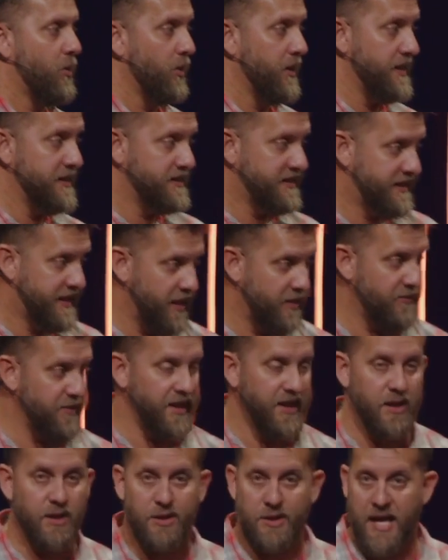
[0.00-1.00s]
he's
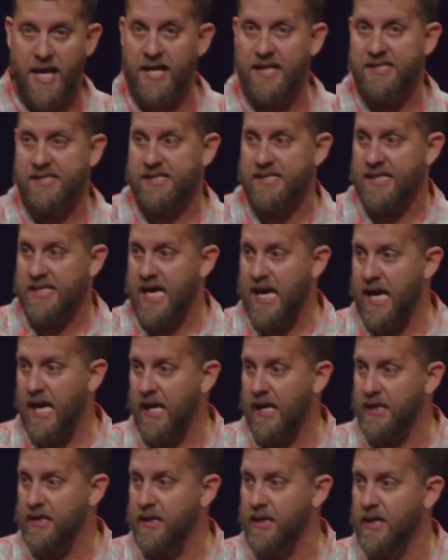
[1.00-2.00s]
giving thanks to
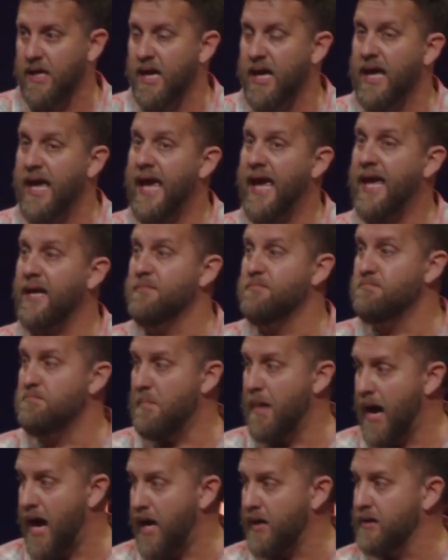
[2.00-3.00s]
God and
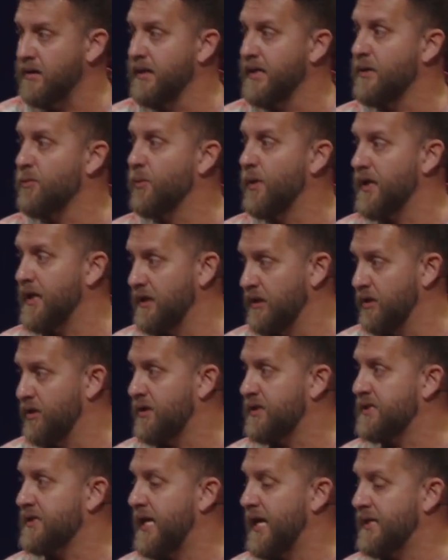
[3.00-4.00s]
modeling what it
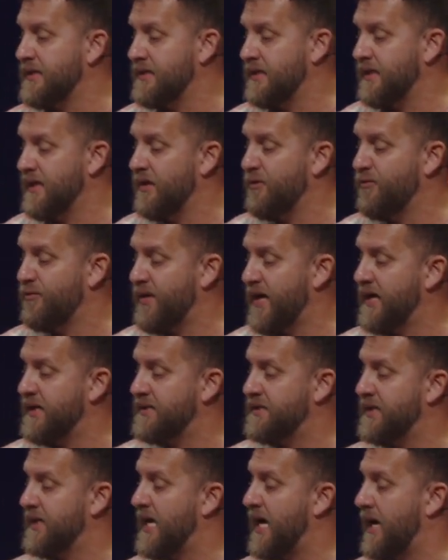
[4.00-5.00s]
looks like to give
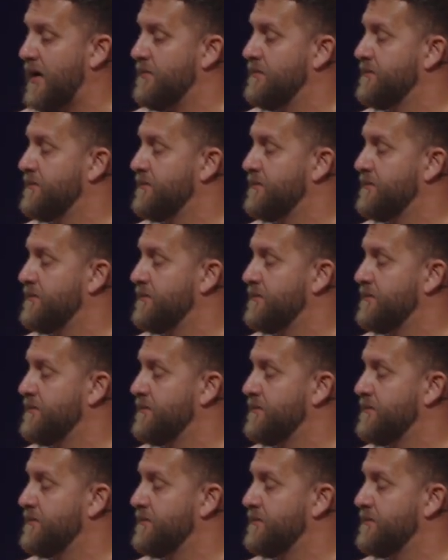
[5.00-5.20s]
thanks to God.